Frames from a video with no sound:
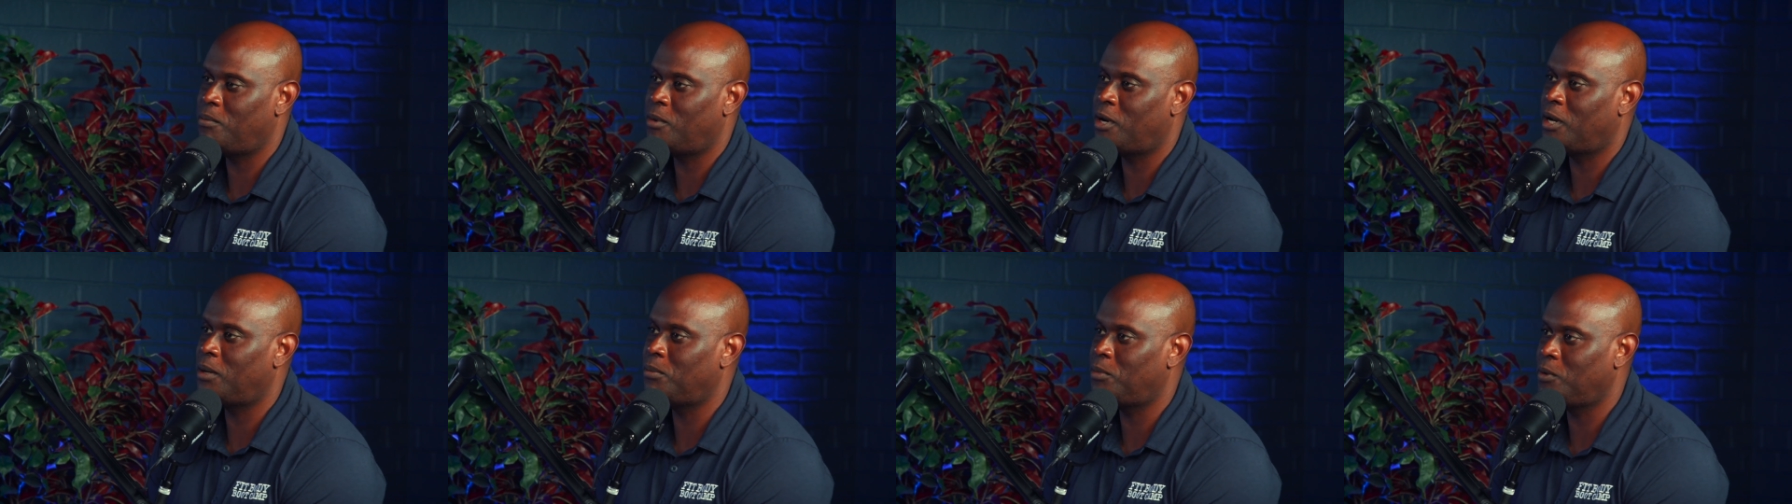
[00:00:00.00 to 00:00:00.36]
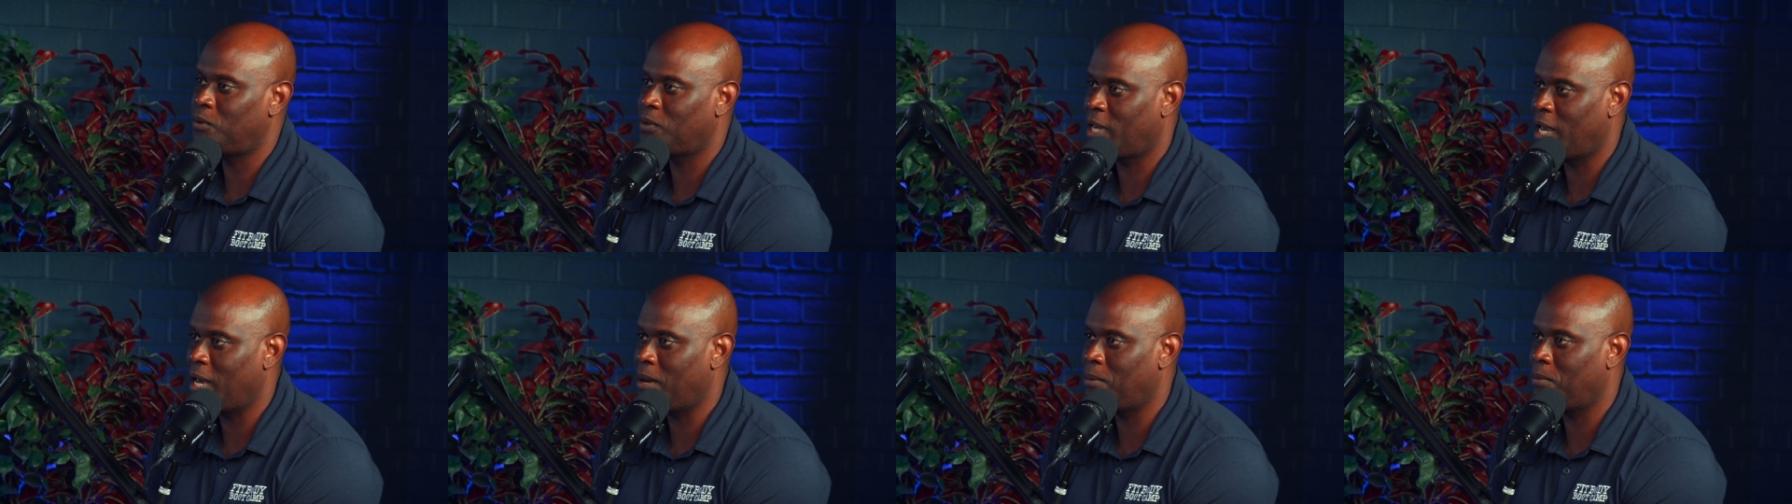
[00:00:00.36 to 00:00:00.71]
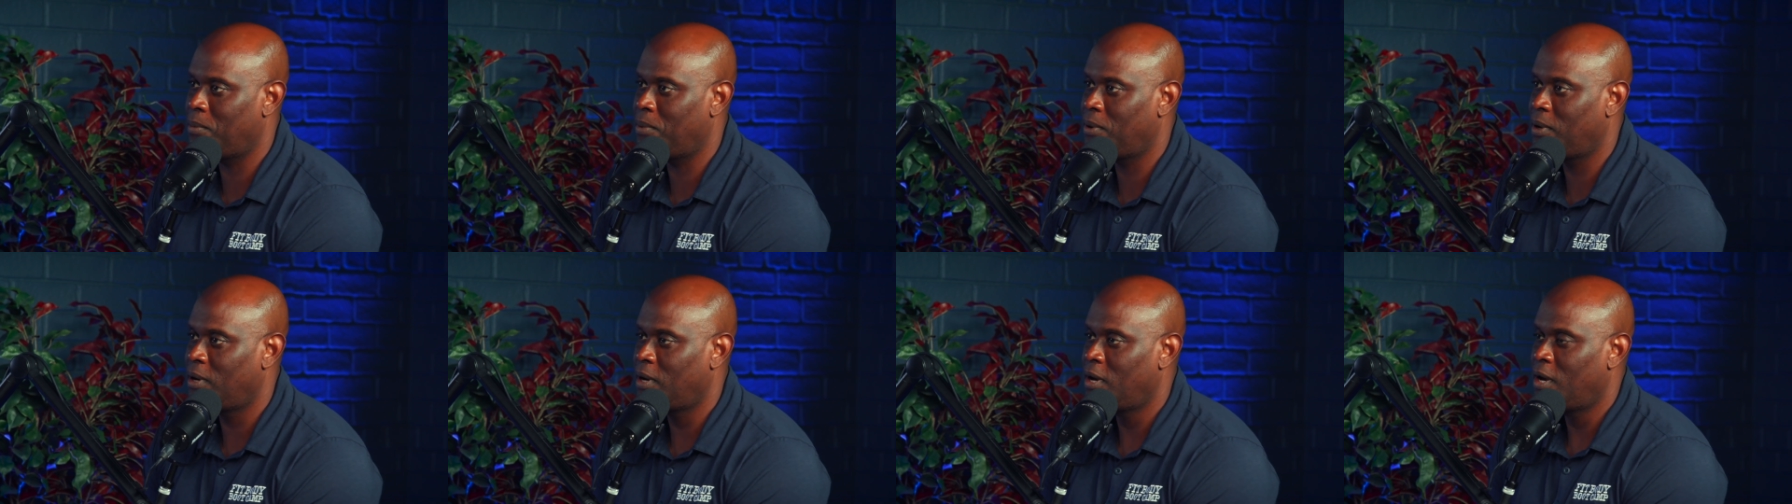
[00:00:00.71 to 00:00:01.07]
boot
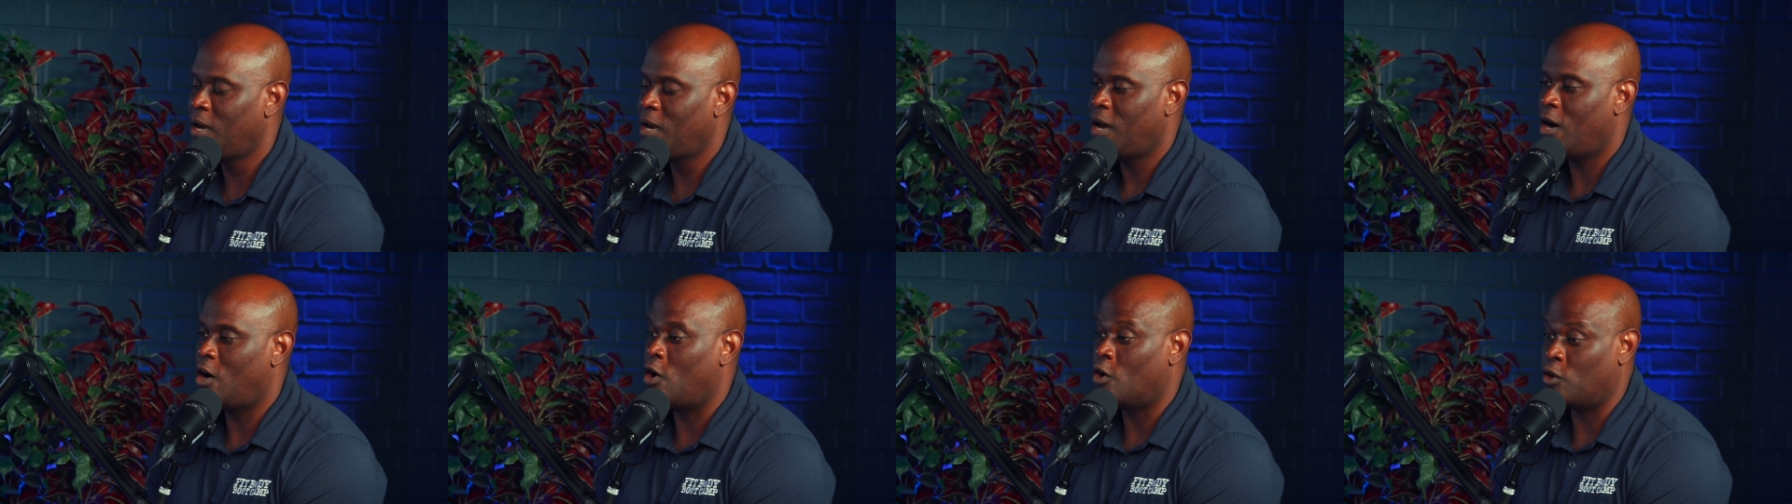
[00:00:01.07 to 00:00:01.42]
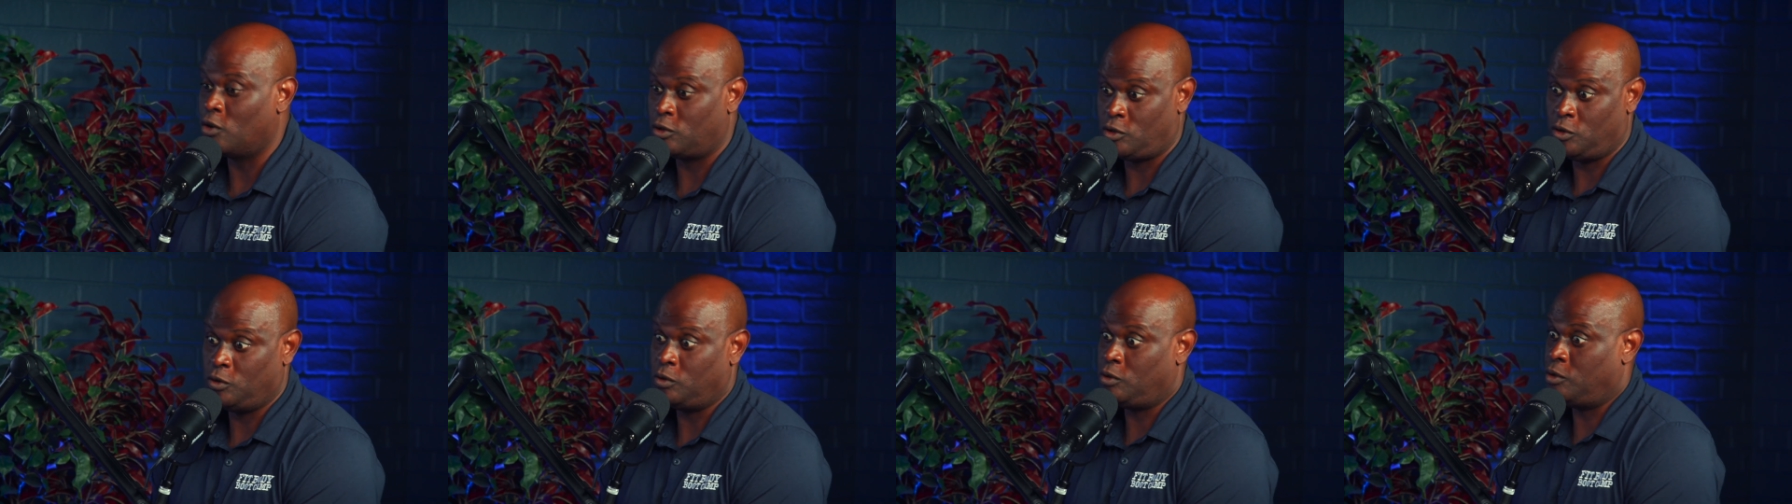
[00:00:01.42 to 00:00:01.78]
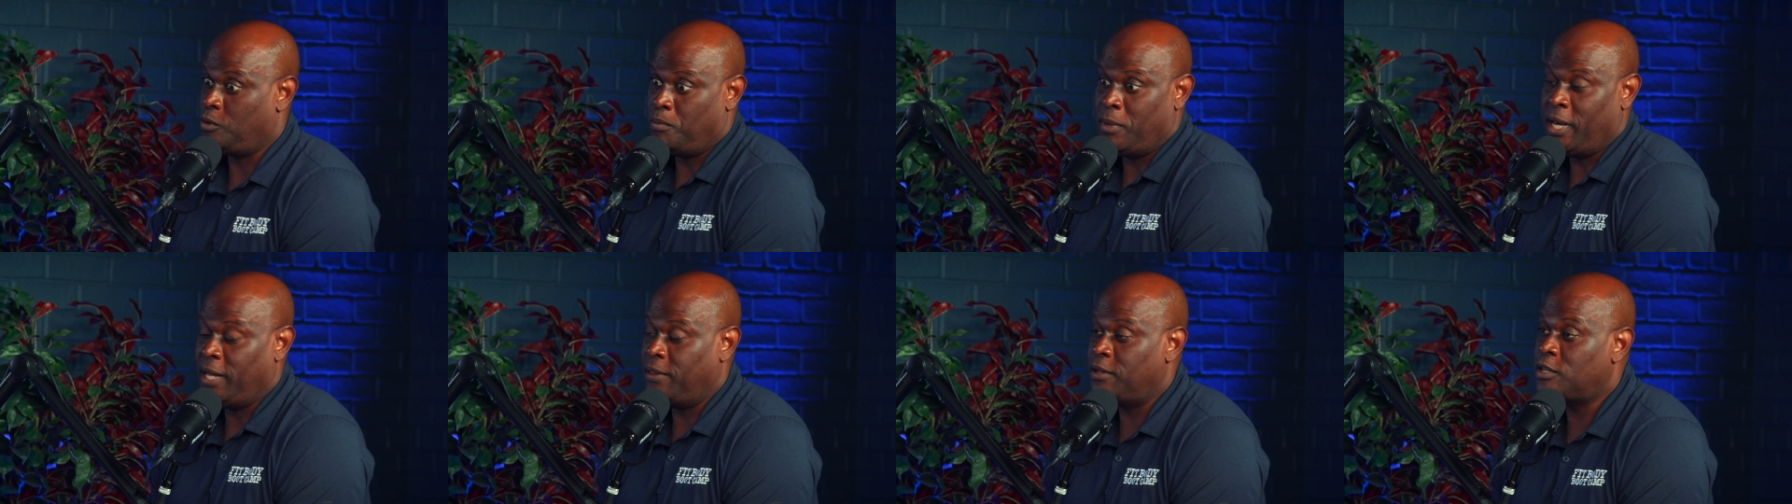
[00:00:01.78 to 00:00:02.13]
camp, or to, to
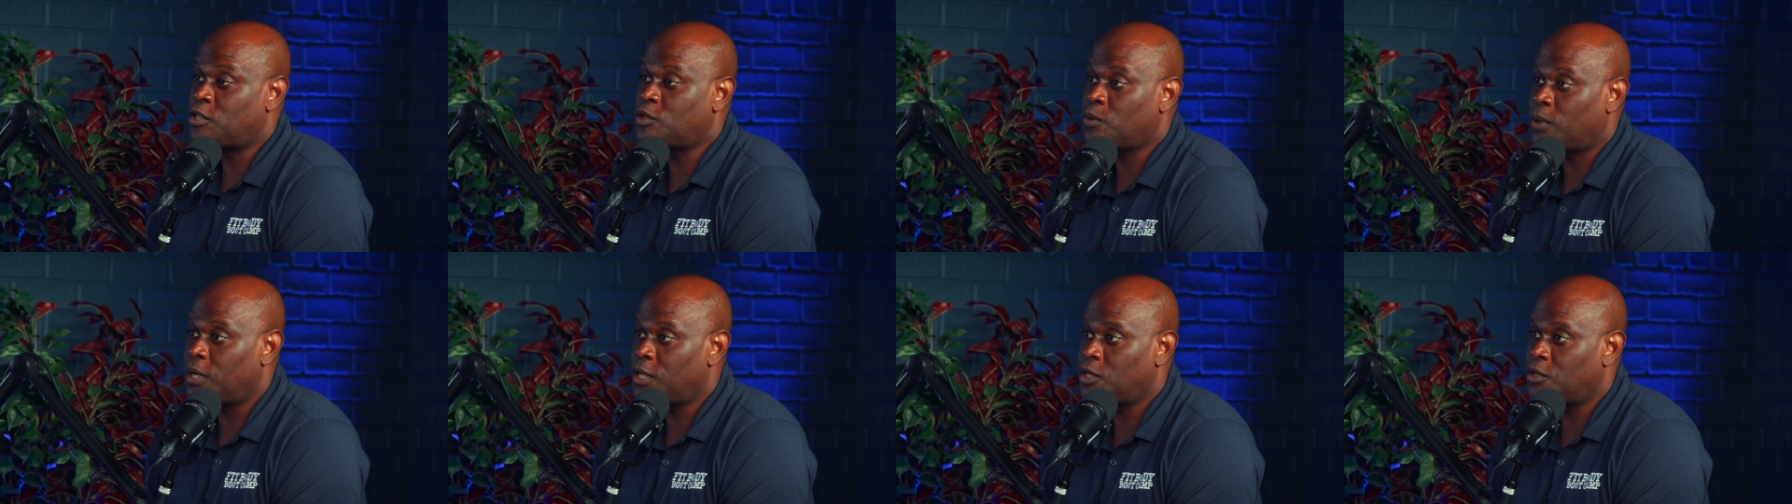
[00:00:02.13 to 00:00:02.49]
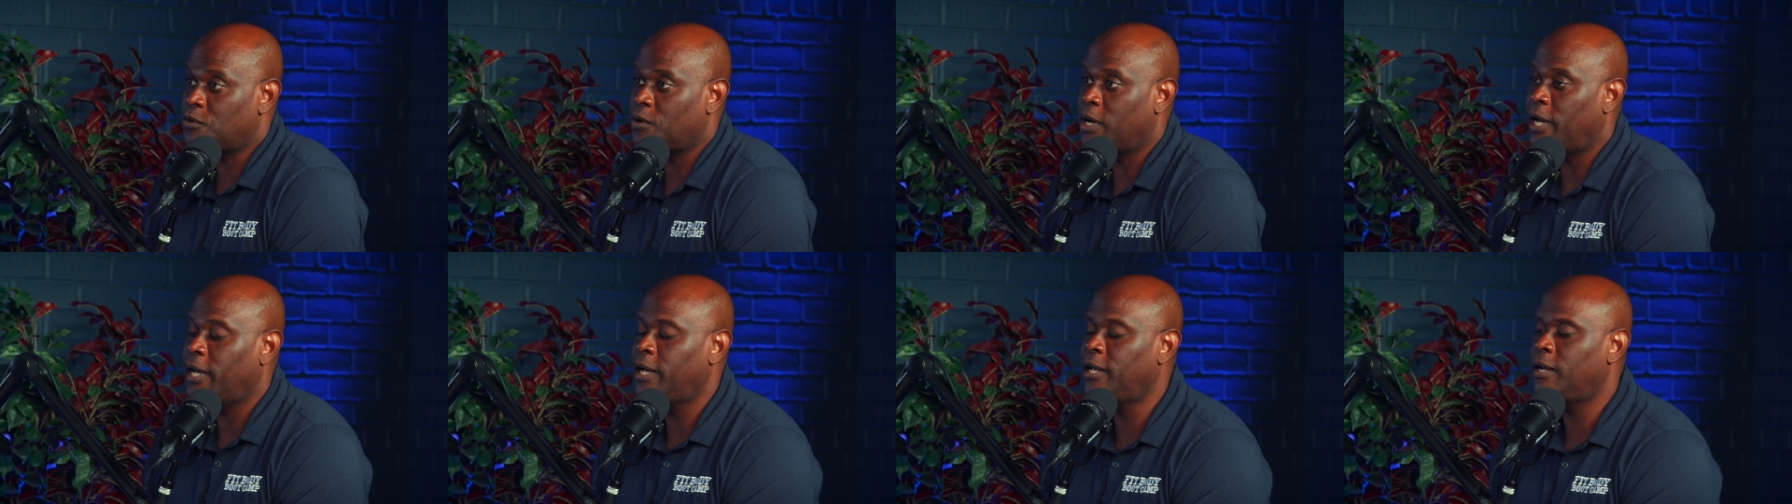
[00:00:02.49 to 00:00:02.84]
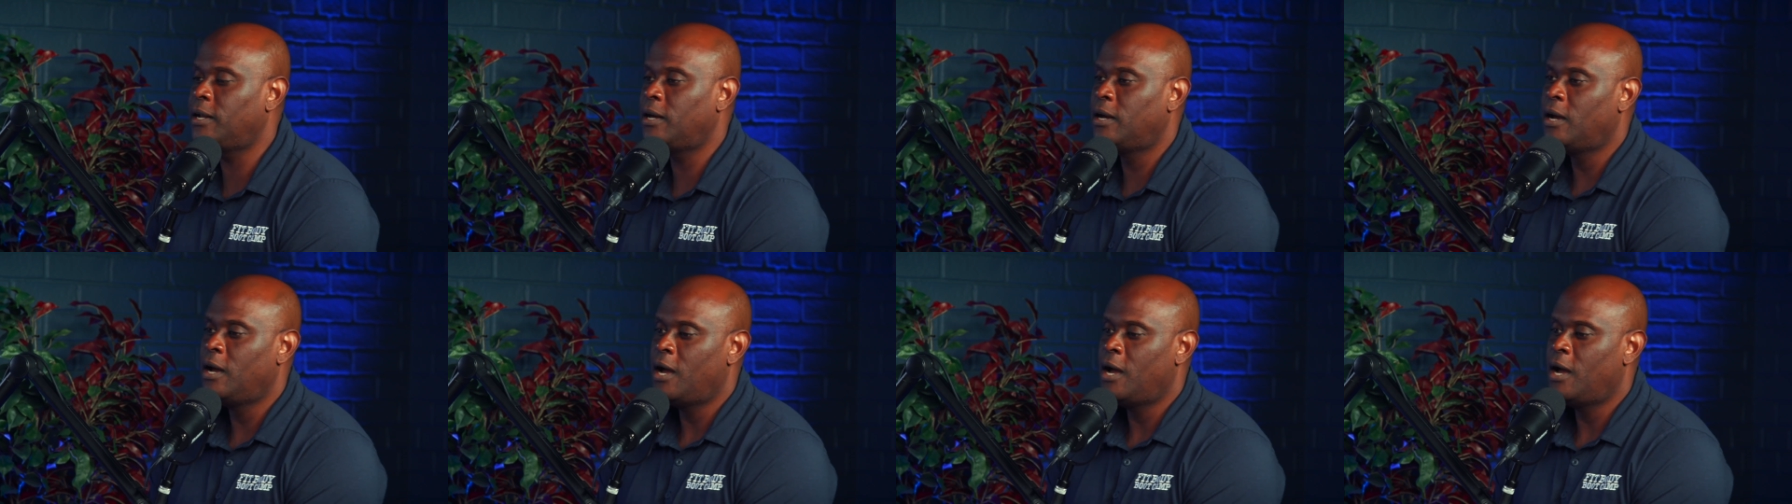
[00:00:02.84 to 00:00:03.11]
make the switch, yeah, right?